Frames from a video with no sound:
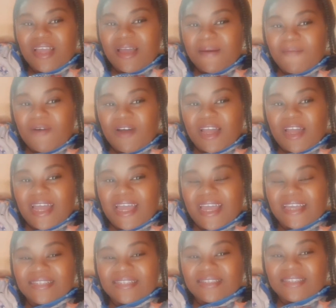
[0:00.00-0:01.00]
But
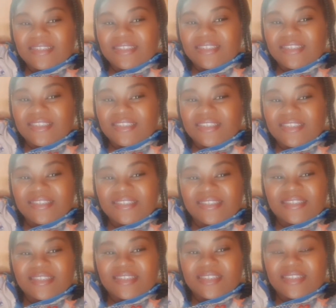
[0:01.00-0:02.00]
guys, she
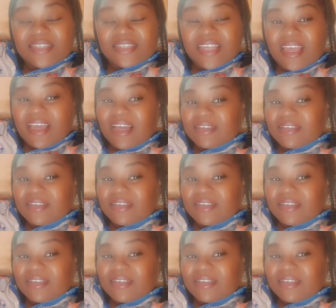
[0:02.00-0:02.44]
said